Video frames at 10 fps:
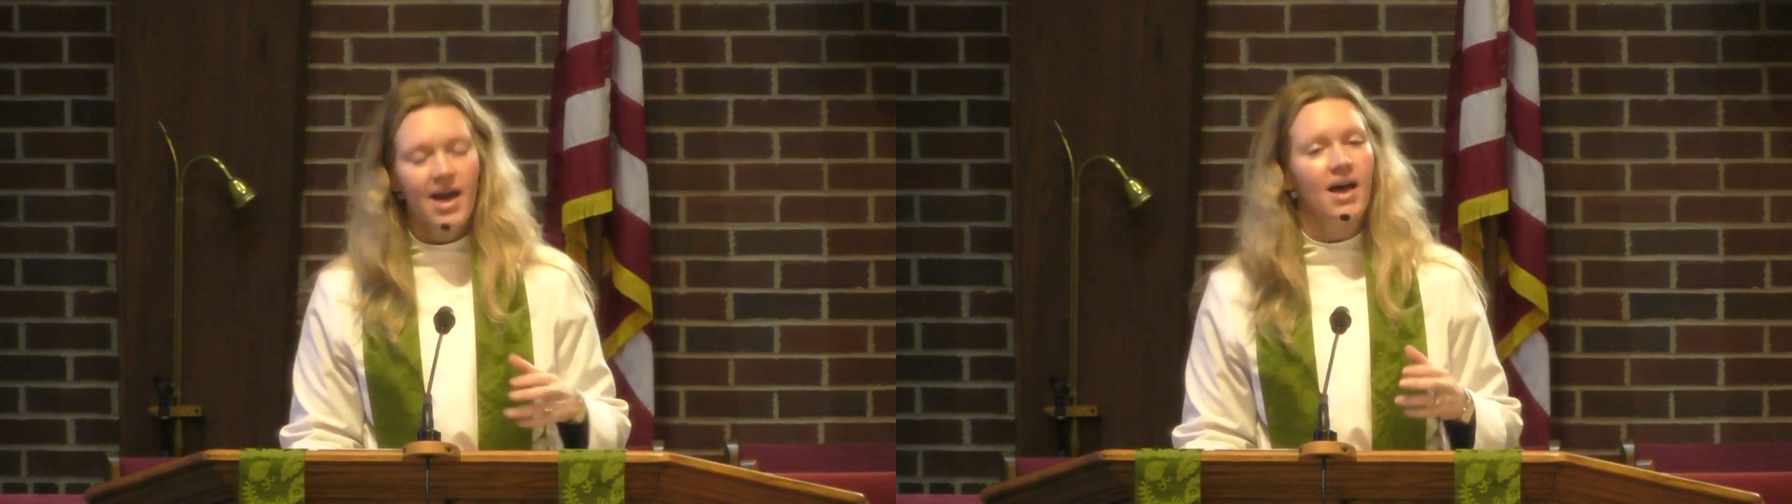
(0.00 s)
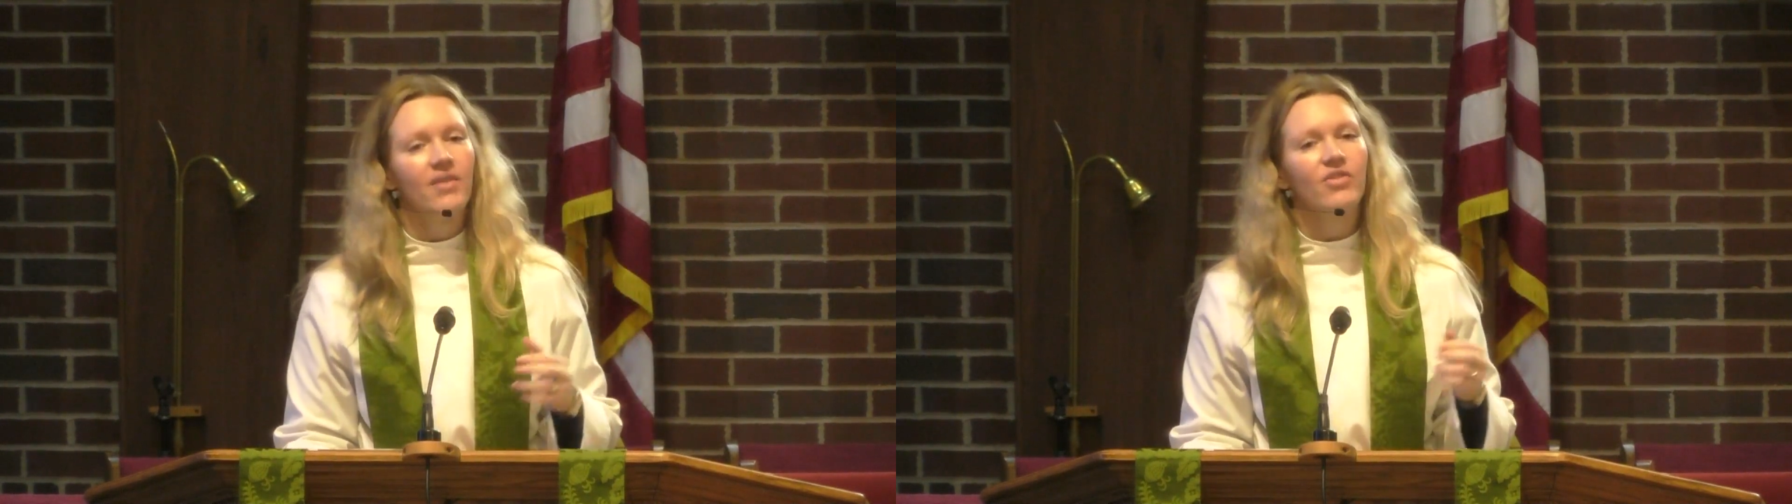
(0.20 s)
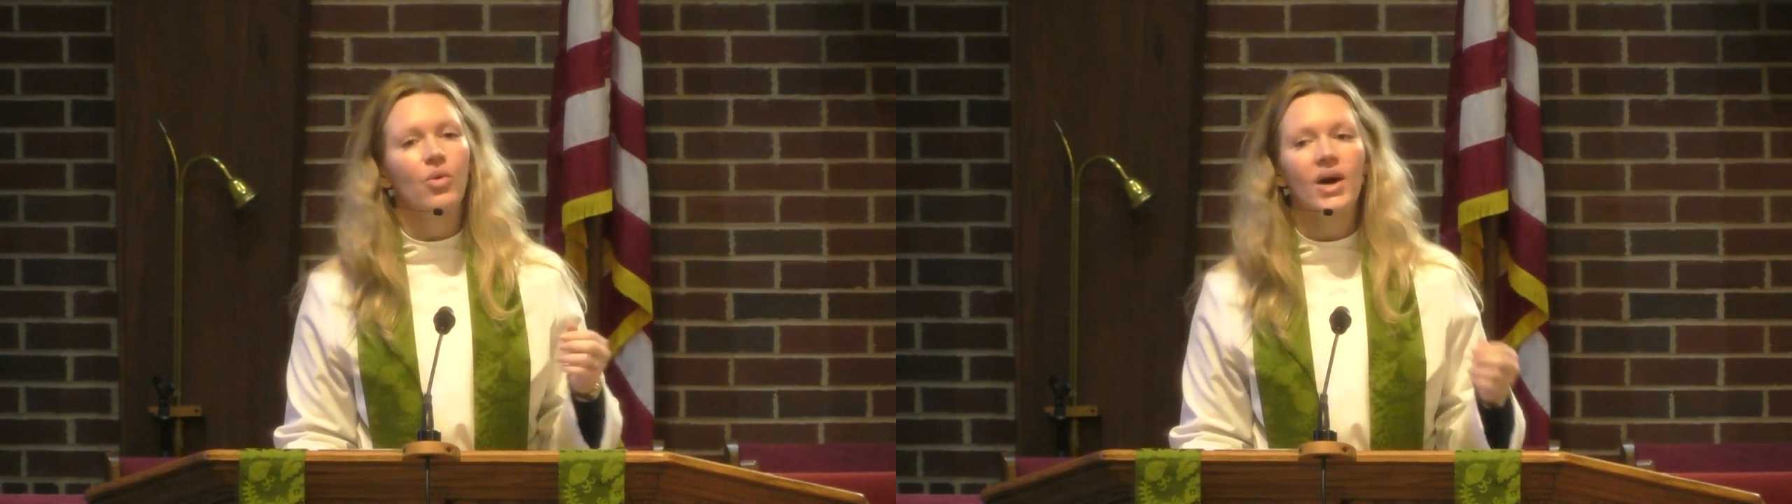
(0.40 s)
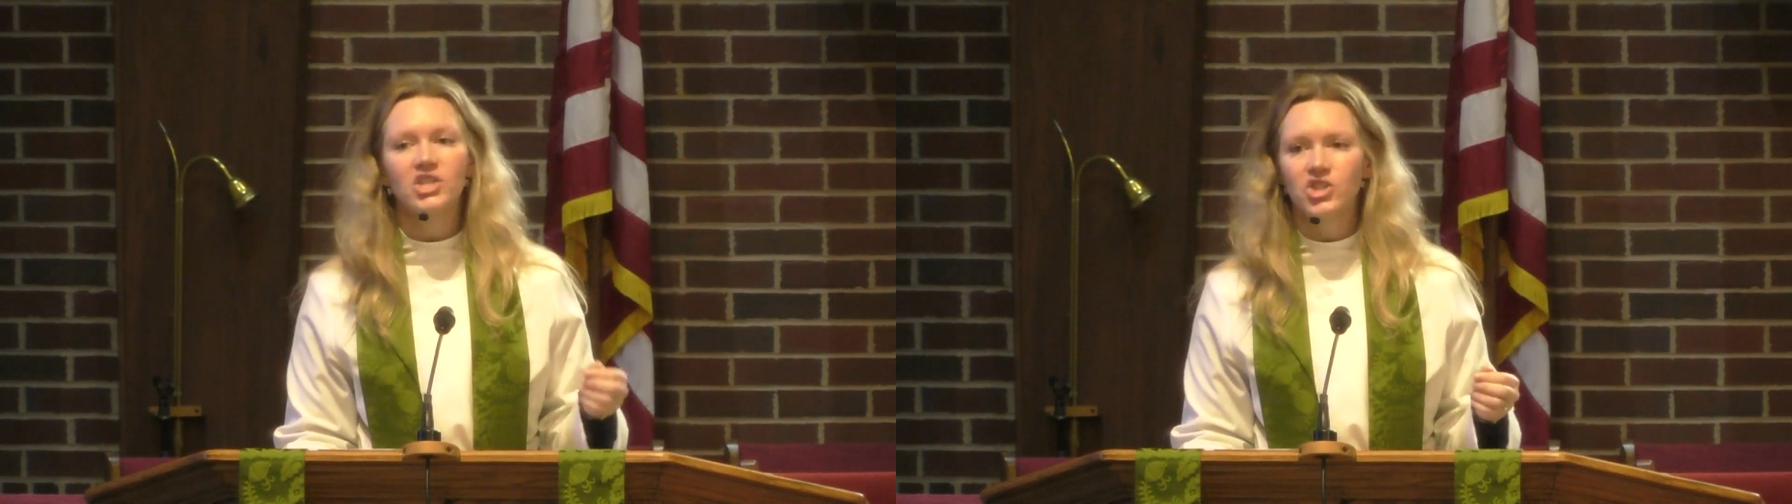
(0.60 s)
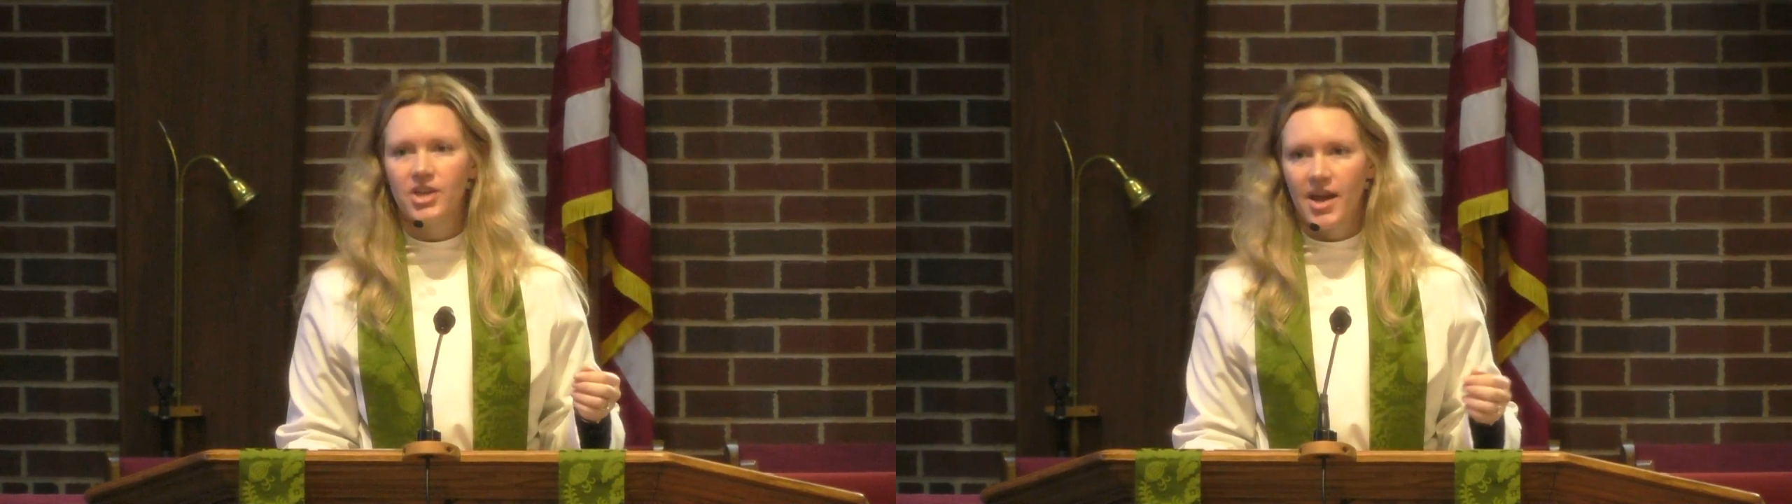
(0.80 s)
of
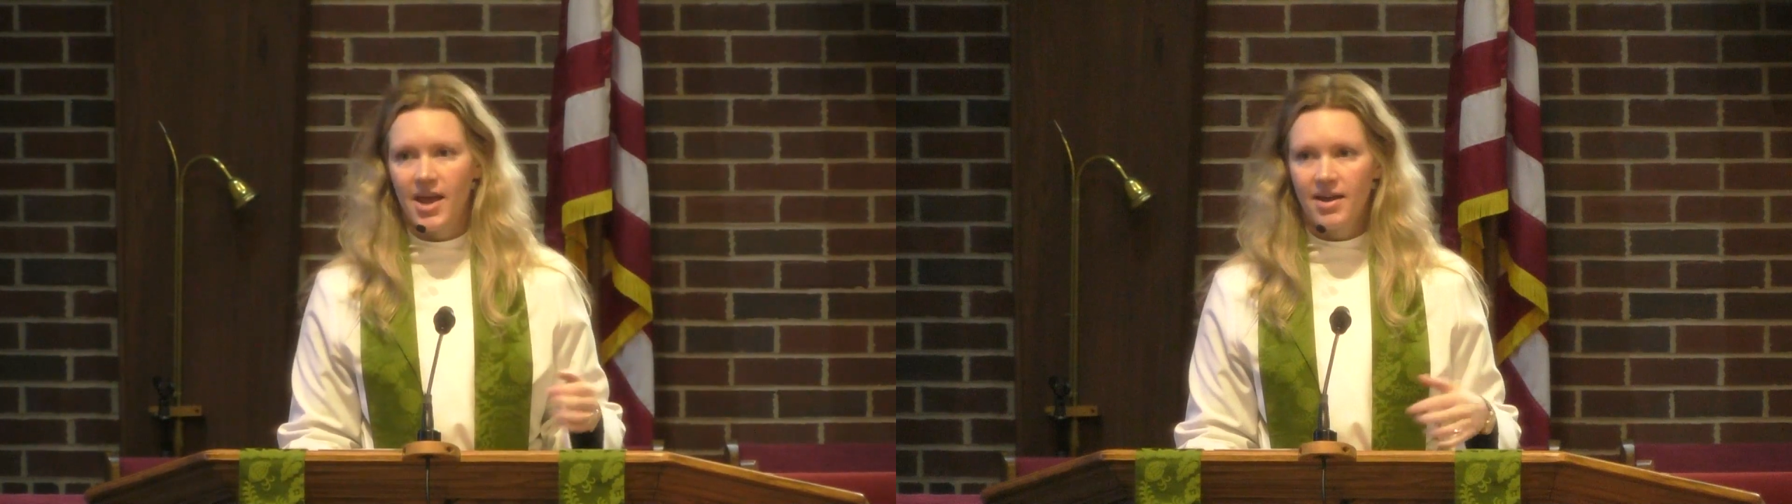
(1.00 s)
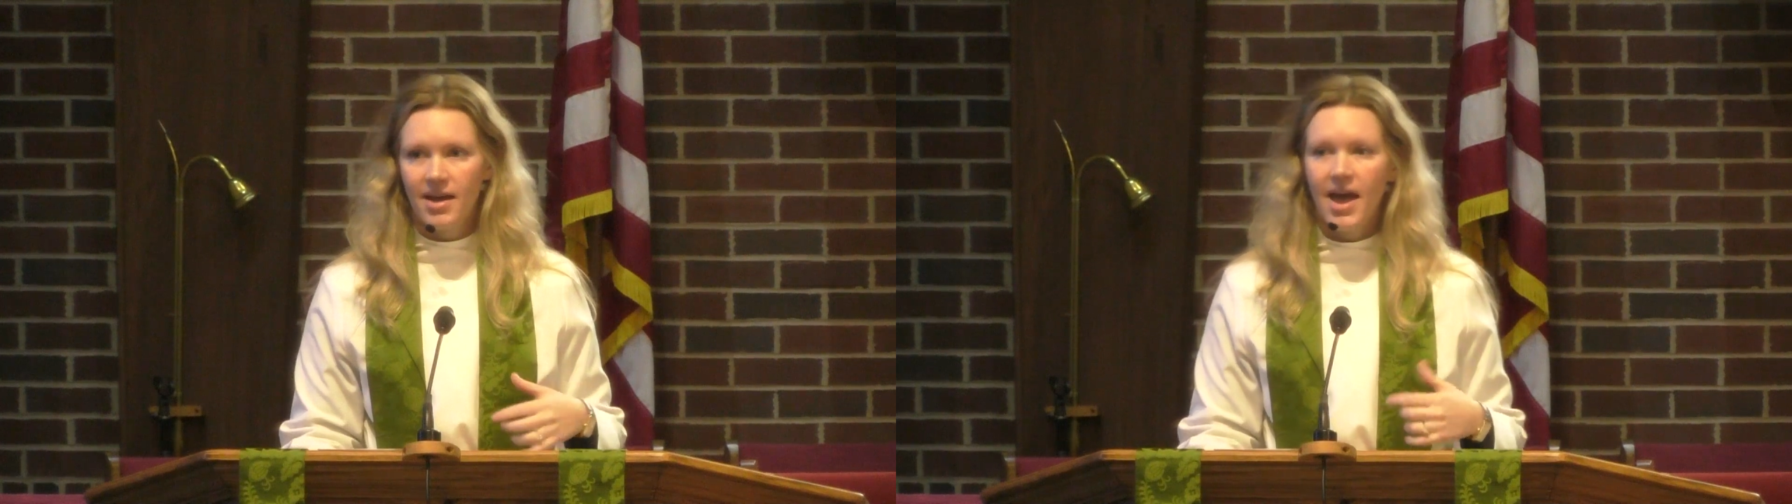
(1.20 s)
questioning